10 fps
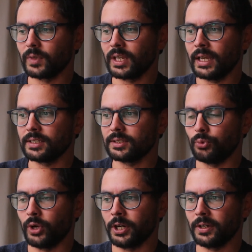case
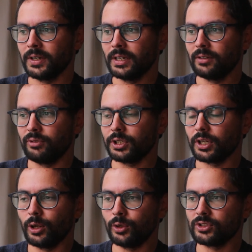where very
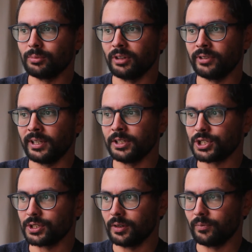close to my
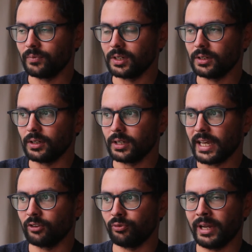village, a
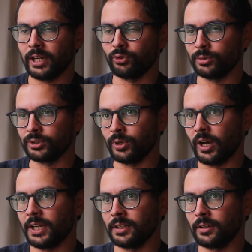gang of bank robbers were
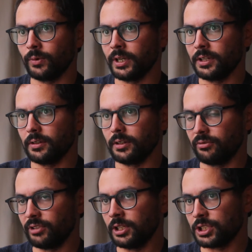hiding away in a
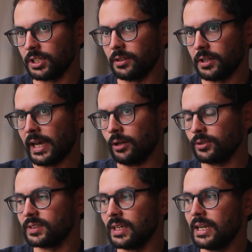village and in a
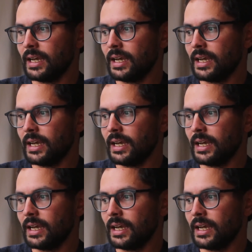house.